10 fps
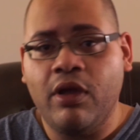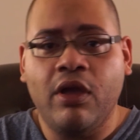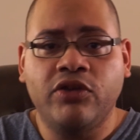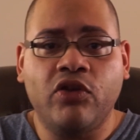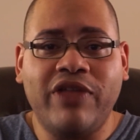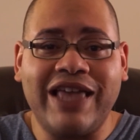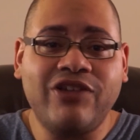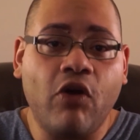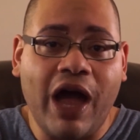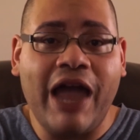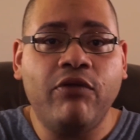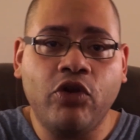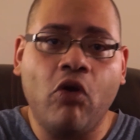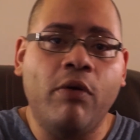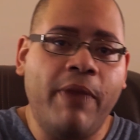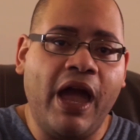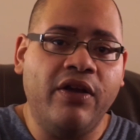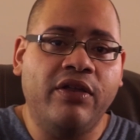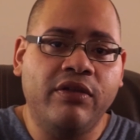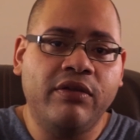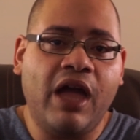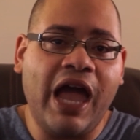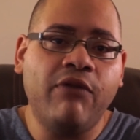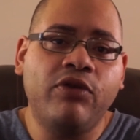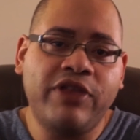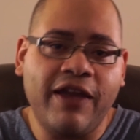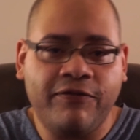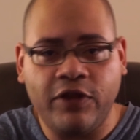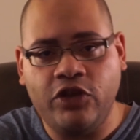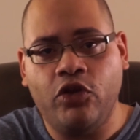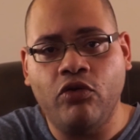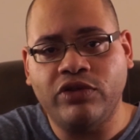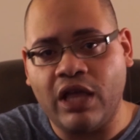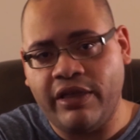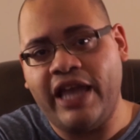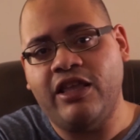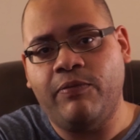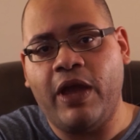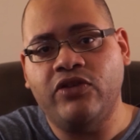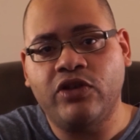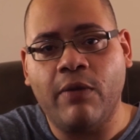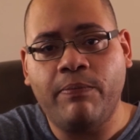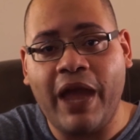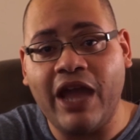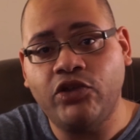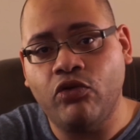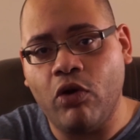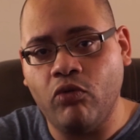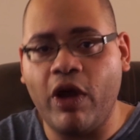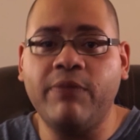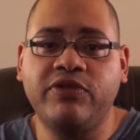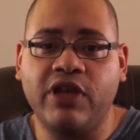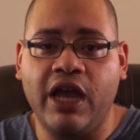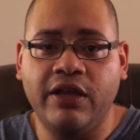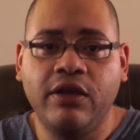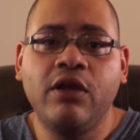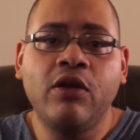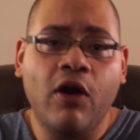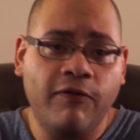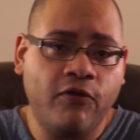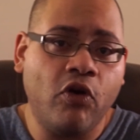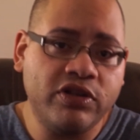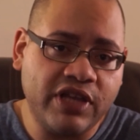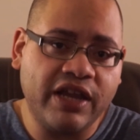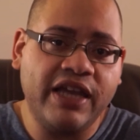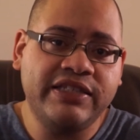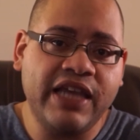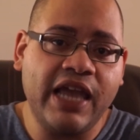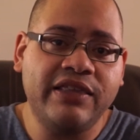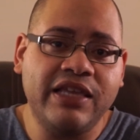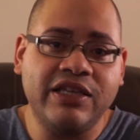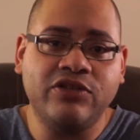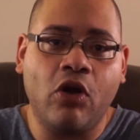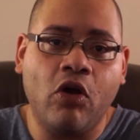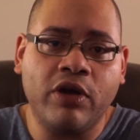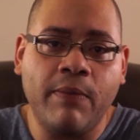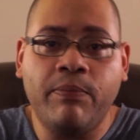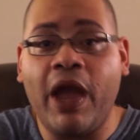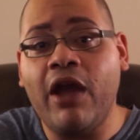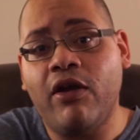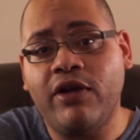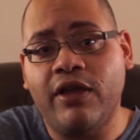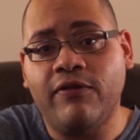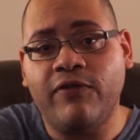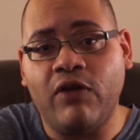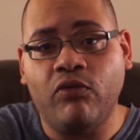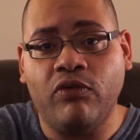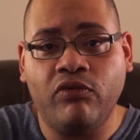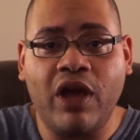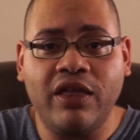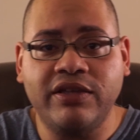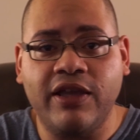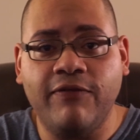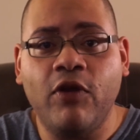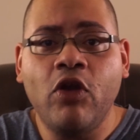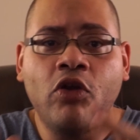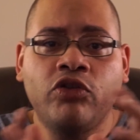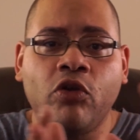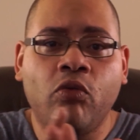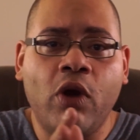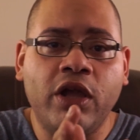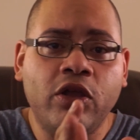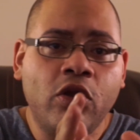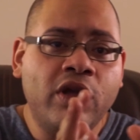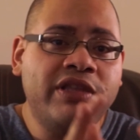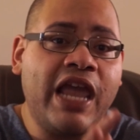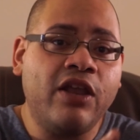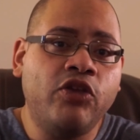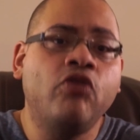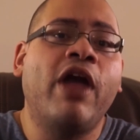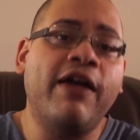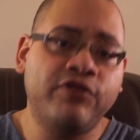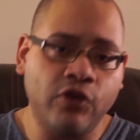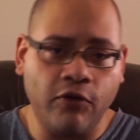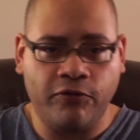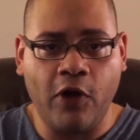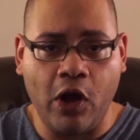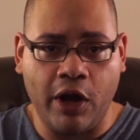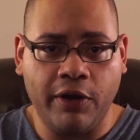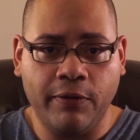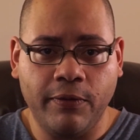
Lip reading: So that's how I would go about it. I would definitely use a landing page compared to a website. Of course, like I said, this is all comparative and relative to what data you have so far.